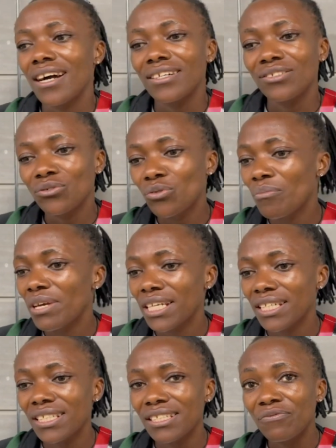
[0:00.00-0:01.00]
to make
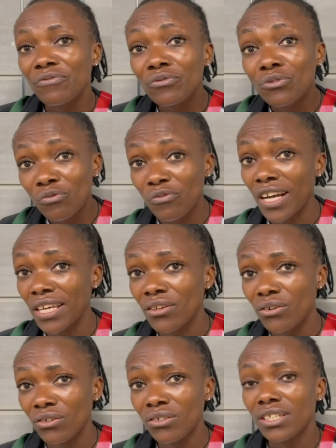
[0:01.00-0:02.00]
it to
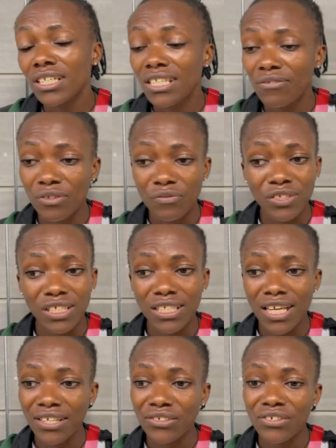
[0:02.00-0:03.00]
final in
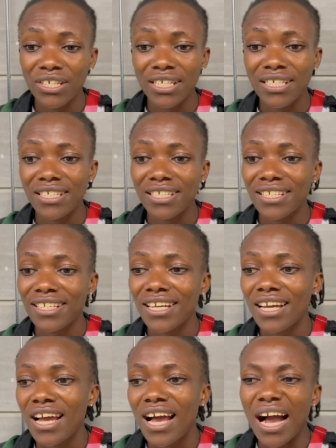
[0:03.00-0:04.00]
1500.
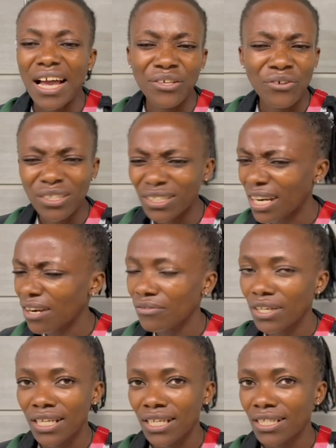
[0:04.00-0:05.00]
I don't have
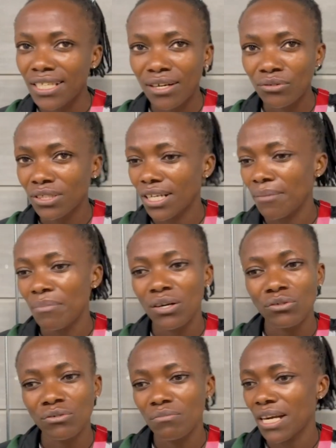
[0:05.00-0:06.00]
any doubt
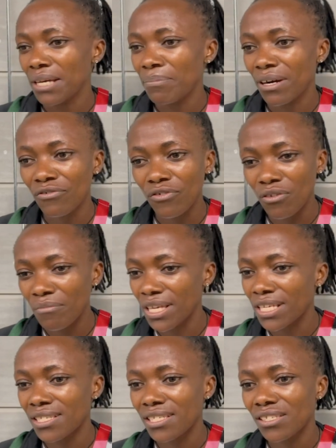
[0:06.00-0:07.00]
about my
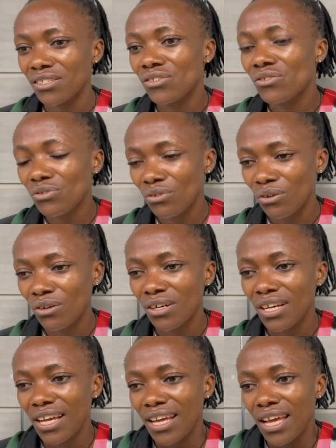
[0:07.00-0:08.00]
performance. So
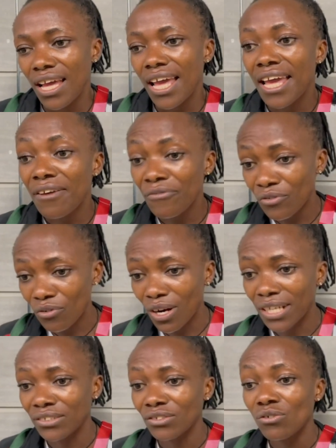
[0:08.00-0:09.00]

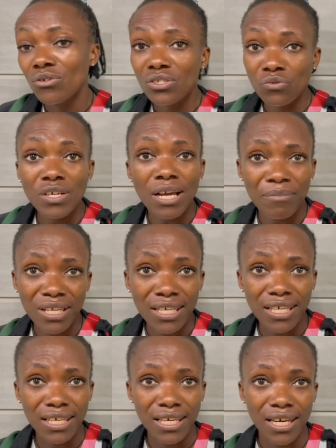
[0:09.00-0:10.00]
everyone, because we are many
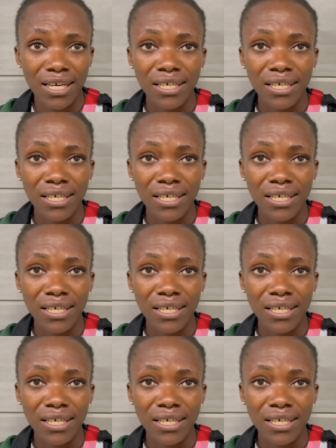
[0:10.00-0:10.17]
here,